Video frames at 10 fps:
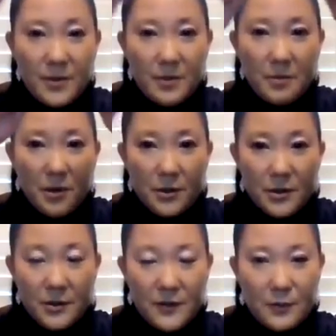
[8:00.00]
from the
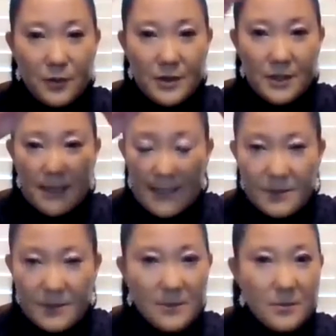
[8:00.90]
motive, with the
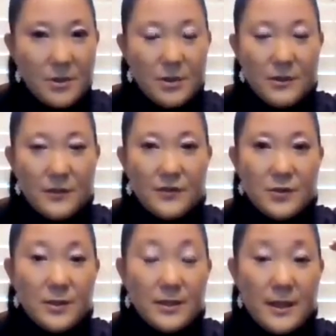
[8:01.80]
deep, deep motive of
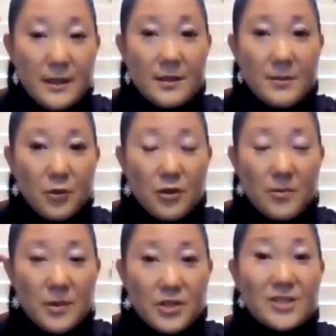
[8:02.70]
doing nothing
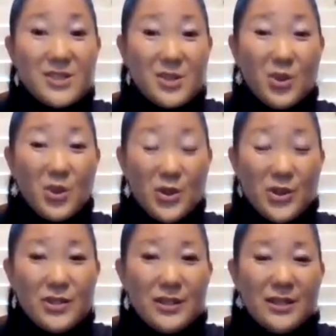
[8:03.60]
more but just to
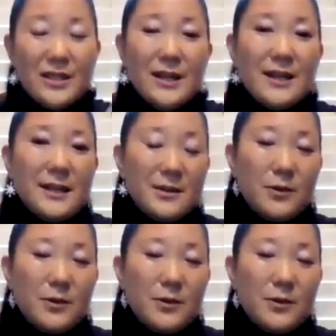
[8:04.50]
learn, I